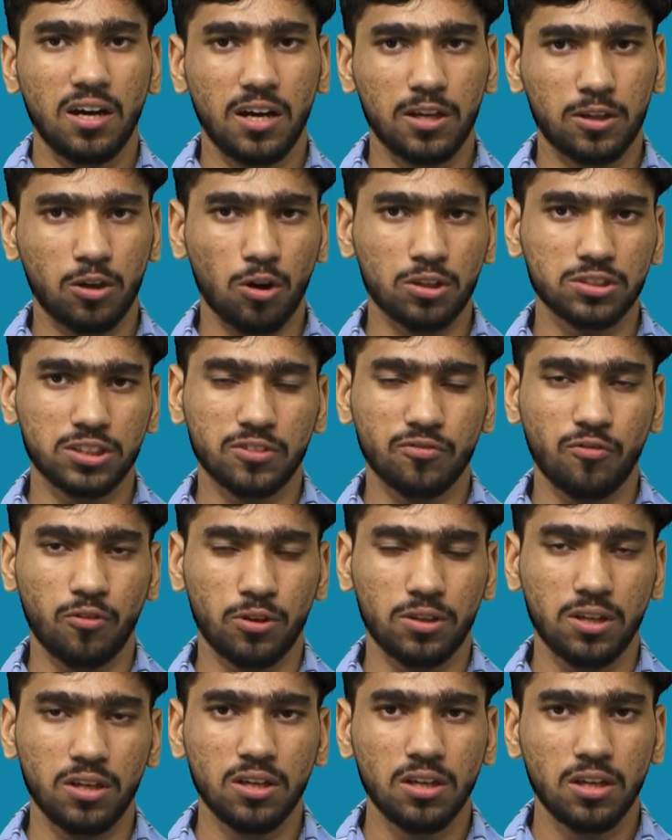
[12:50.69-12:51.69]
toxic for
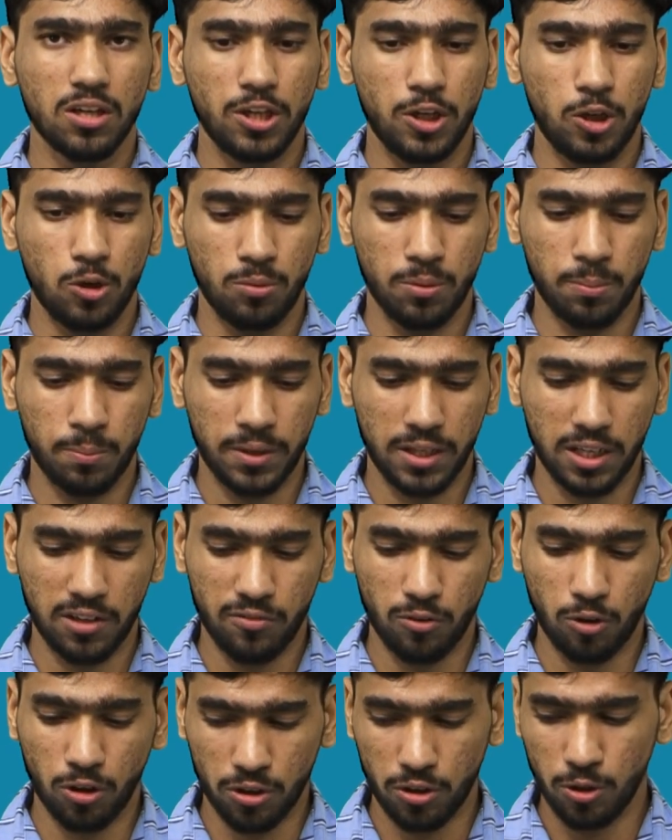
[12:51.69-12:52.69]
the human behavior
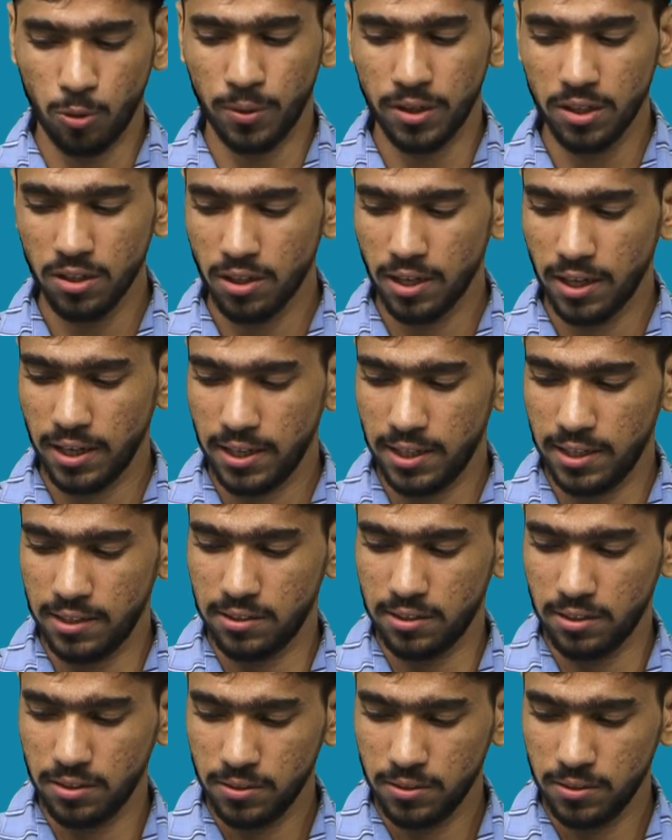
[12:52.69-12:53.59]
or human health.